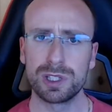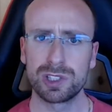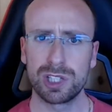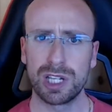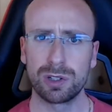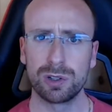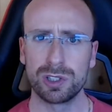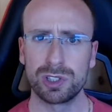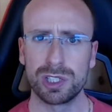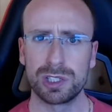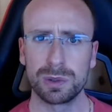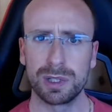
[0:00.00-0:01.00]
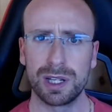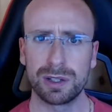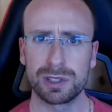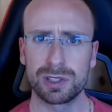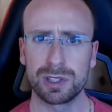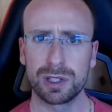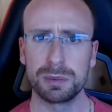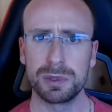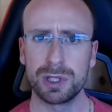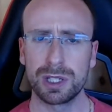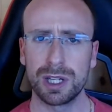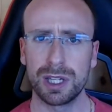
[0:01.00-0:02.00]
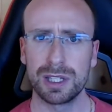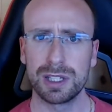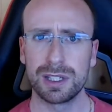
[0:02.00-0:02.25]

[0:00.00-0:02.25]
technology to allow us to communicate,